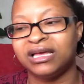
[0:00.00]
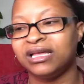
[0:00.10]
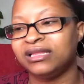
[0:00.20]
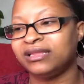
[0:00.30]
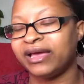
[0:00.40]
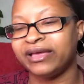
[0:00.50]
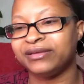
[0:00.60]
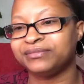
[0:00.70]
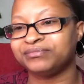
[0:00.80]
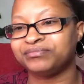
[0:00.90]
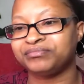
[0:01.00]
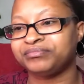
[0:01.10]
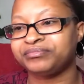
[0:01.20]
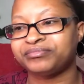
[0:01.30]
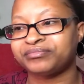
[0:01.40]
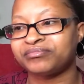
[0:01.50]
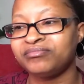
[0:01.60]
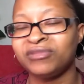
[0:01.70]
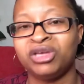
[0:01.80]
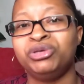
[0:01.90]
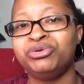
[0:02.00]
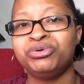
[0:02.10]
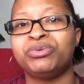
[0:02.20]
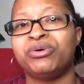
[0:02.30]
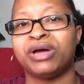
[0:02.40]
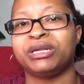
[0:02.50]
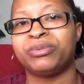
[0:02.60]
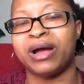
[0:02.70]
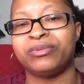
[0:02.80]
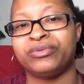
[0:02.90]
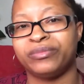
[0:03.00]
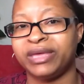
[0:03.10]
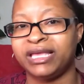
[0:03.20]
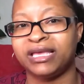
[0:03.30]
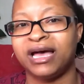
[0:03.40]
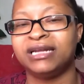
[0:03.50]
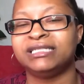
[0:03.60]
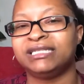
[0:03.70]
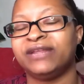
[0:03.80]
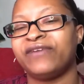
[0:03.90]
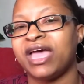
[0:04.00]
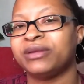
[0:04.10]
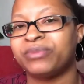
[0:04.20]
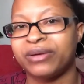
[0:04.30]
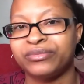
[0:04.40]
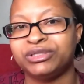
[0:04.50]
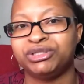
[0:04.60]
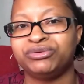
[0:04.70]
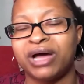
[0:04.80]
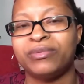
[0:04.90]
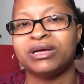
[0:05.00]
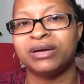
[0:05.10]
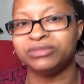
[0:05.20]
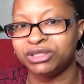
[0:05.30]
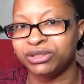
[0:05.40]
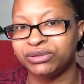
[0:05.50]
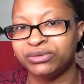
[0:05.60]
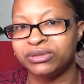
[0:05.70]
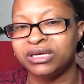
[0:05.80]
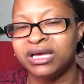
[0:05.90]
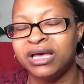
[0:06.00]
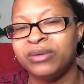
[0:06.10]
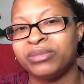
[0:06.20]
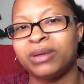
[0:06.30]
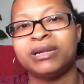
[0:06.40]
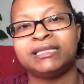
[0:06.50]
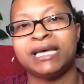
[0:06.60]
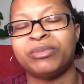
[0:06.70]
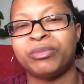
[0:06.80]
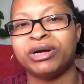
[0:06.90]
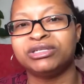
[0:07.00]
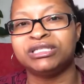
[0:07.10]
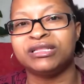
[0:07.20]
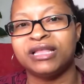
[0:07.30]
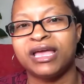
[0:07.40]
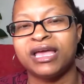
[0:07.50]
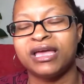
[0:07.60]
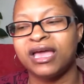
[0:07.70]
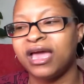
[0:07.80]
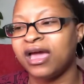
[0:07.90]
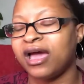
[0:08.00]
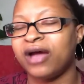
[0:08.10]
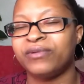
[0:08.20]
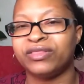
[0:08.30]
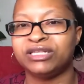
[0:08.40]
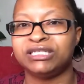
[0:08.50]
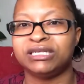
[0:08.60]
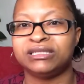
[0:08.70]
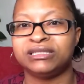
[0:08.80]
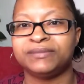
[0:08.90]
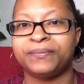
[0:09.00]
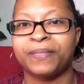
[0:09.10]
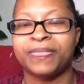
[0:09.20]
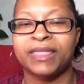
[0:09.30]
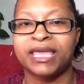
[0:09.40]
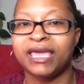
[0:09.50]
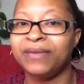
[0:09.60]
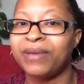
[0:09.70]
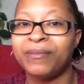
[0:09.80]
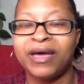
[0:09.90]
Like, you the one who got the problem with me. I understand if I had a problem with you, I would come to you. But I'm that type of person that I'd rather just keep my mouth